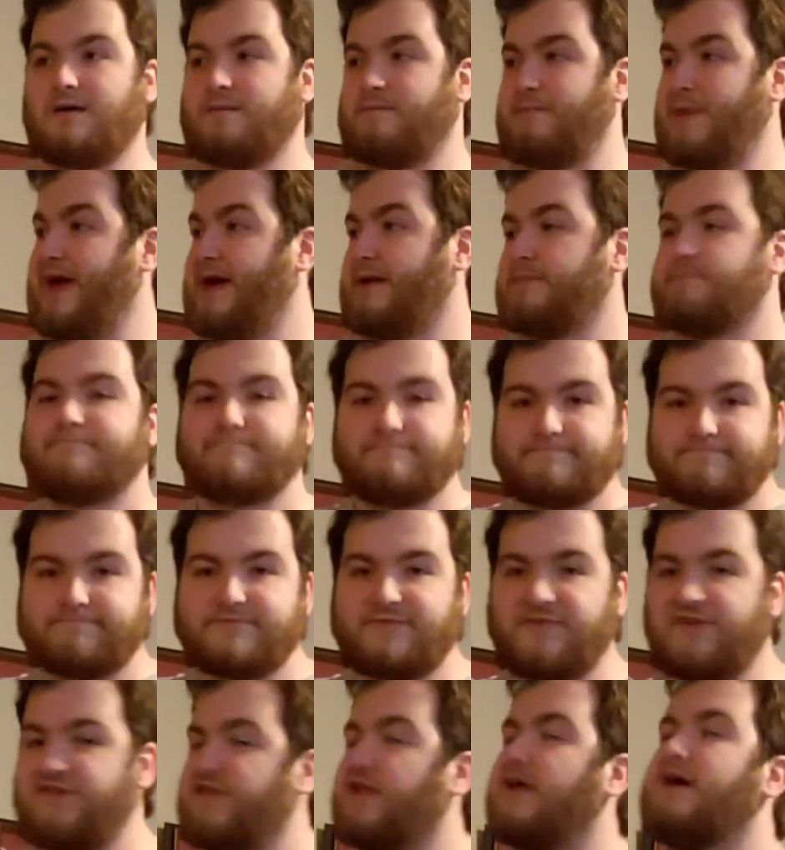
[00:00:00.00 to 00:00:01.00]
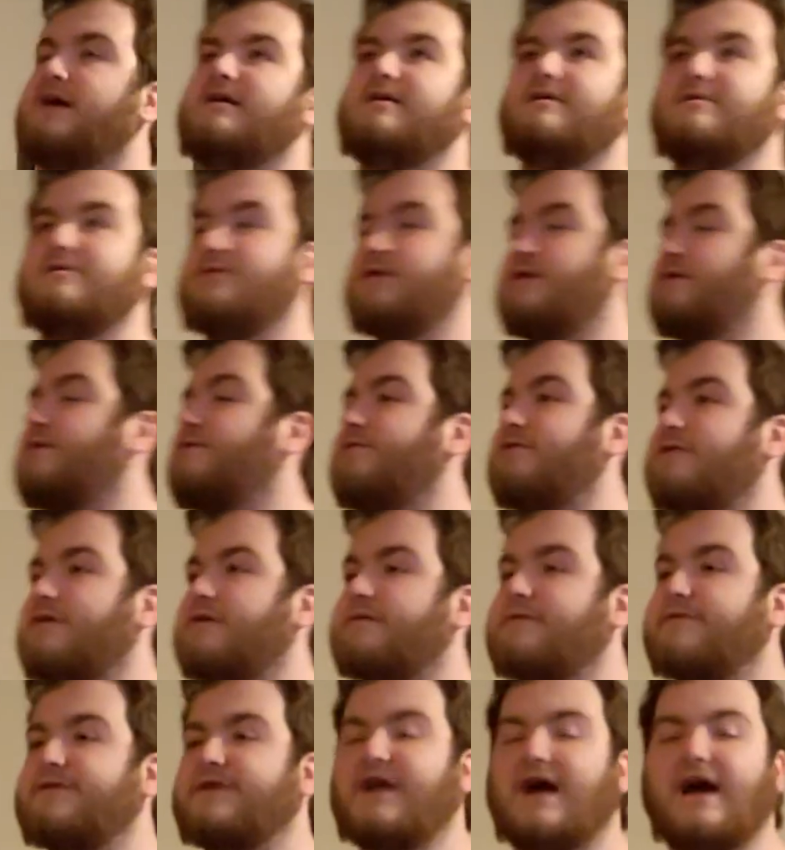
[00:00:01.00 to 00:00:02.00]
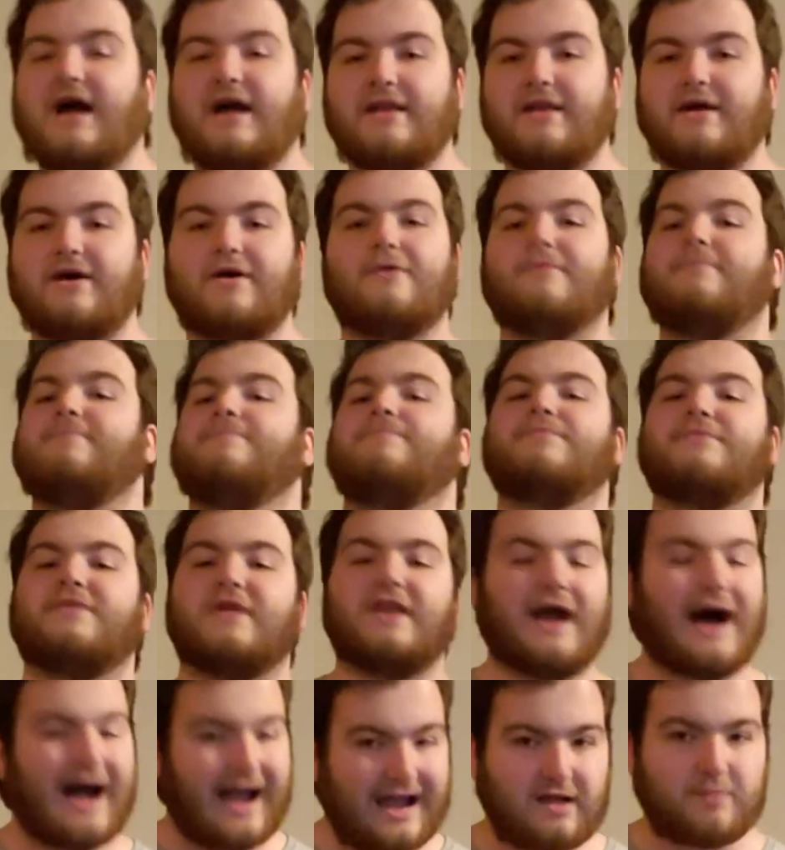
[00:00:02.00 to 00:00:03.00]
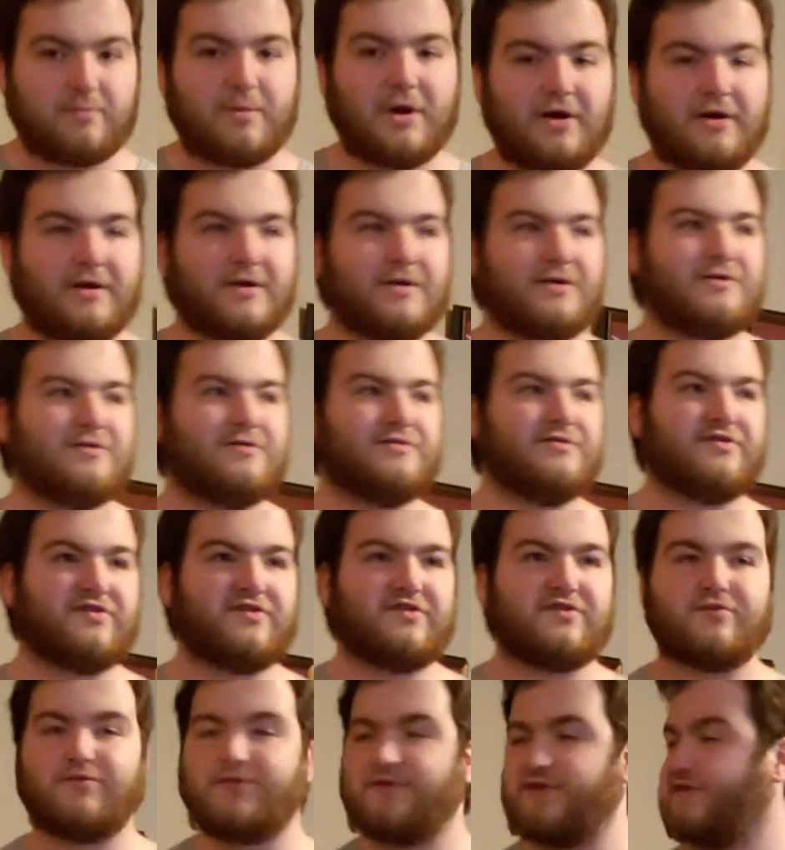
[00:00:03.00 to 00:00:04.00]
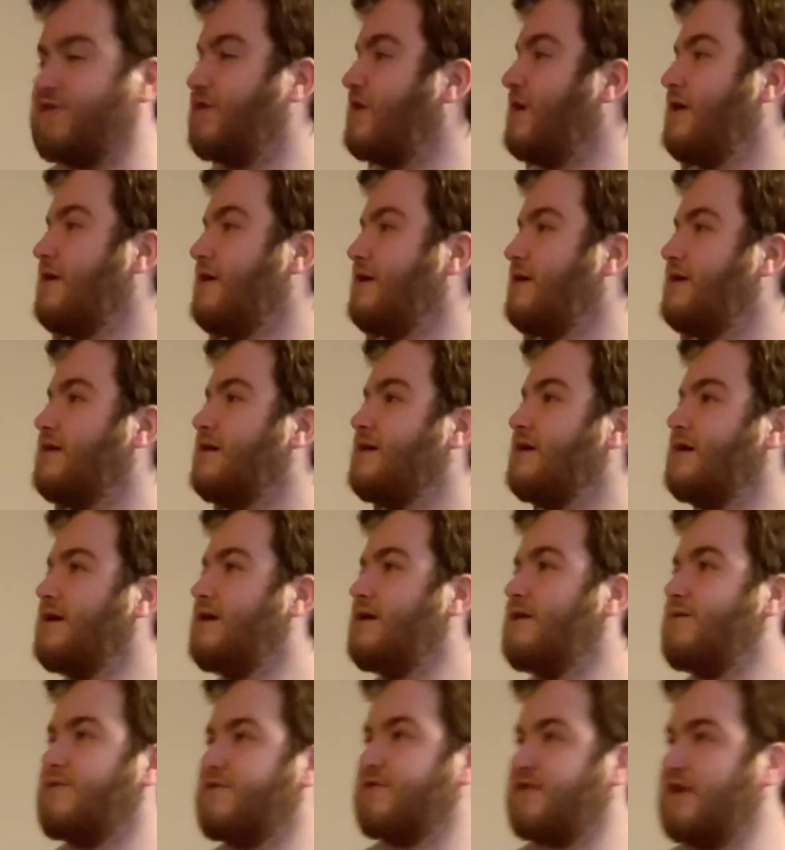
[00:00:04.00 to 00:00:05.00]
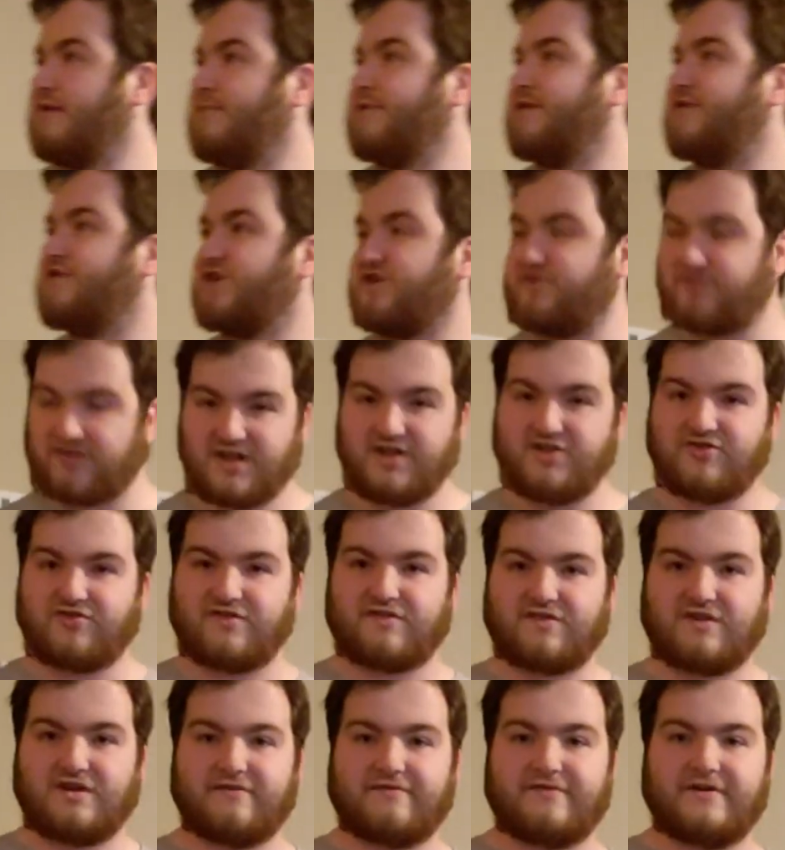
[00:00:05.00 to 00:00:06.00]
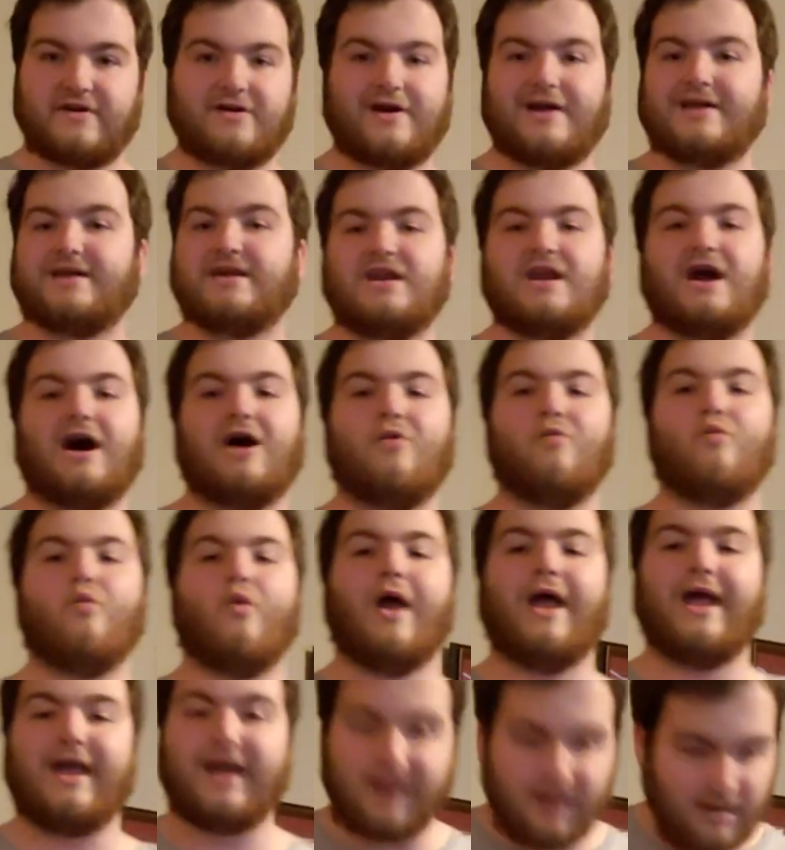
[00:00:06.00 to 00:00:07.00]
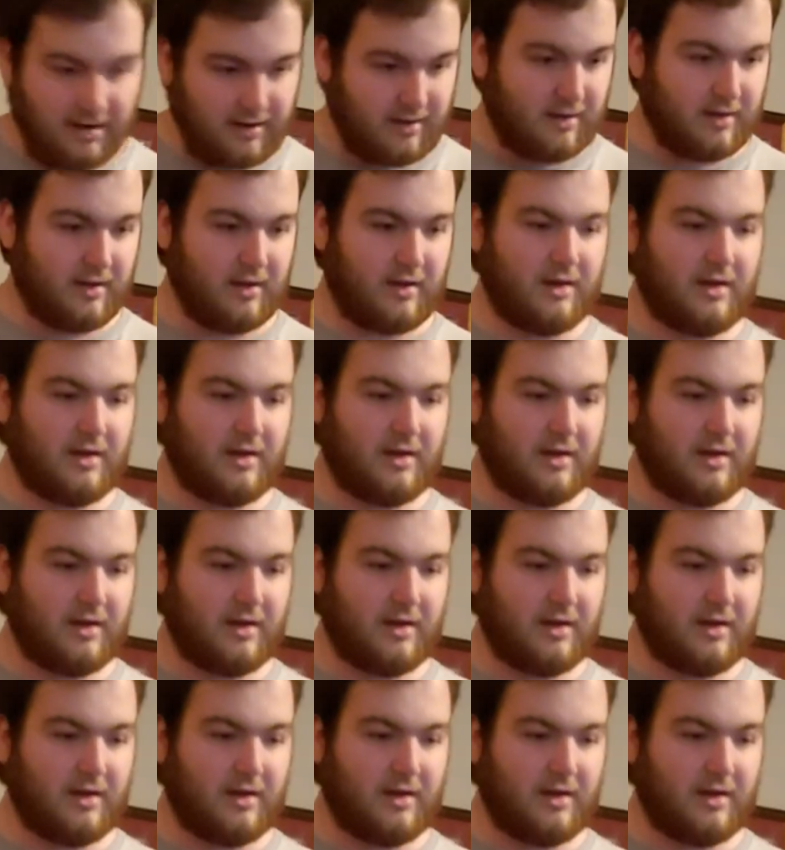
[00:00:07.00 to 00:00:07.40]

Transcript: Man, just little did I know that Ike Barinholtz was gonna be such an interesting figure. I cannot wait.